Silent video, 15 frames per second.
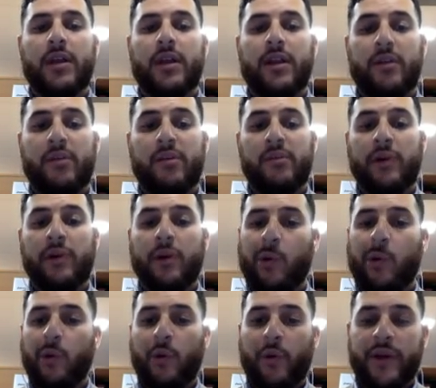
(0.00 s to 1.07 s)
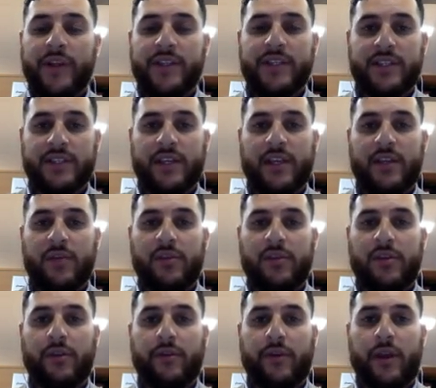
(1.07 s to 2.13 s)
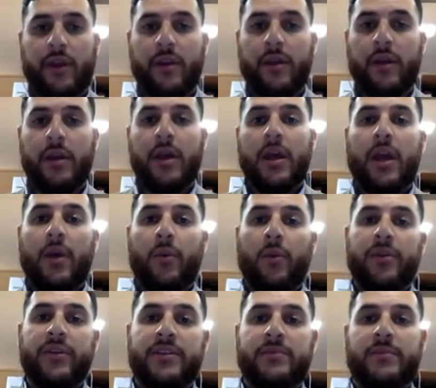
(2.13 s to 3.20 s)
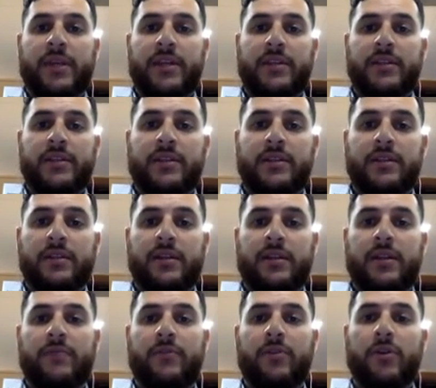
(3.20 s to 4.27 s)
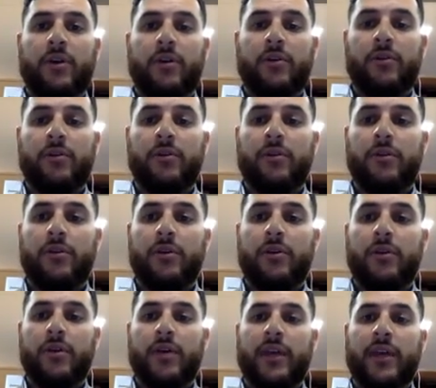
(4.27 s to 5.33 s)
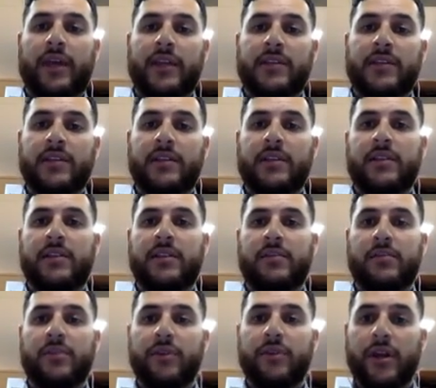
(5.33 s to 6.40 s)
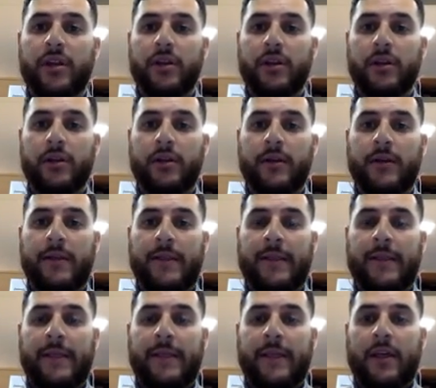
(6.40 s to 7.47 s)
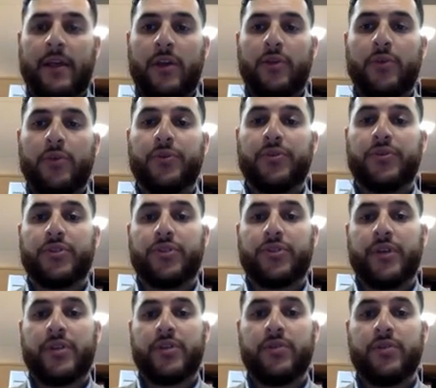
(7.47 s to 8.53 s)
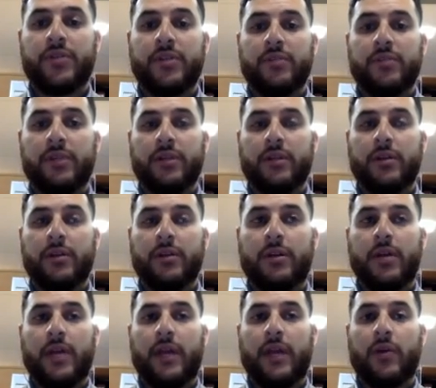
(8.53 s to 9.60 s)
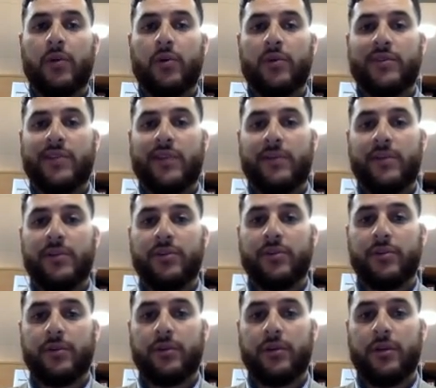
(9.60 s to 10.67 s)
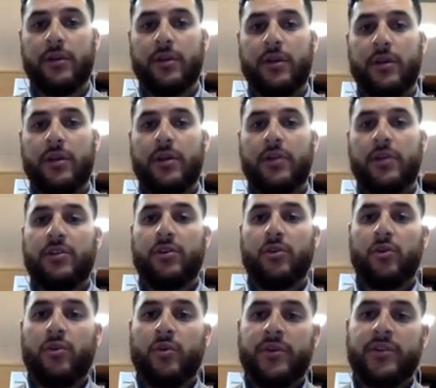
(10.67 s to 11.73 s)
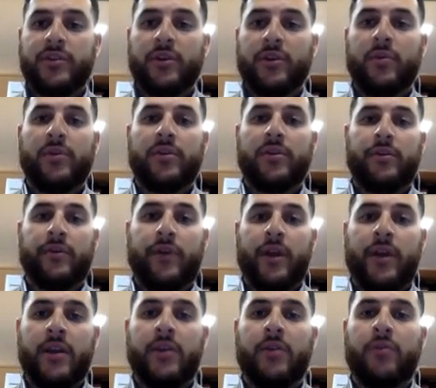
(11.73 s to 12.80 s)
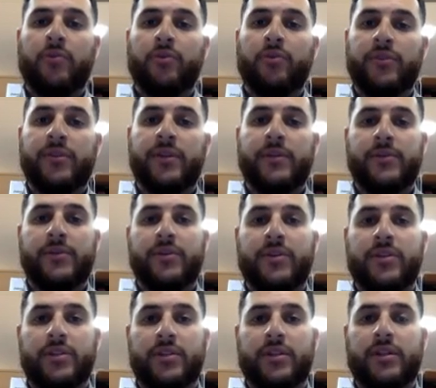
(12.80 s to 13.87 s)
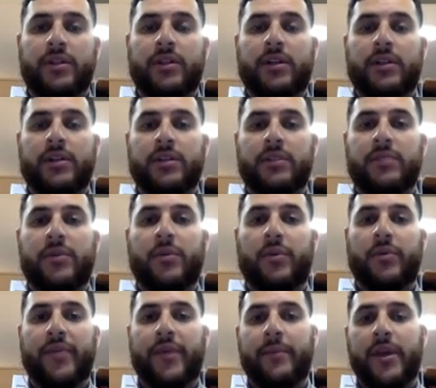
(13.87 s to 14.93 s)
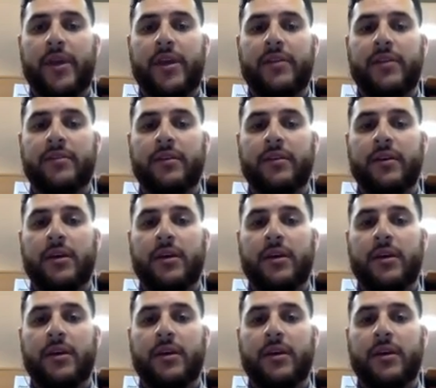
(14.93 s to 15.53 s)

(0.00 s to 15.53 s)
Now remember, always sand with the grain, and what this means is, if you go against the timber grain, you will scratch your timber and cause damage to it. So you always go with the grain, and I'll do a demonstration in class about what that means,